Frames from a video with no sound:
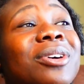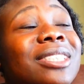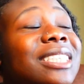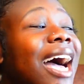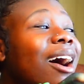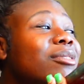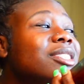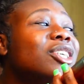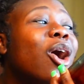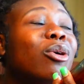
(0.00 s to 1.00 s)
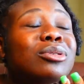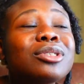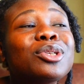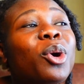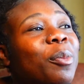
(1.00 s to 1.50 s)
You sound so
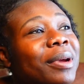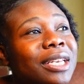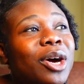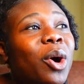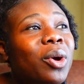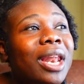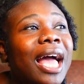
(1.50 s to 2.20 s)
stupid, though.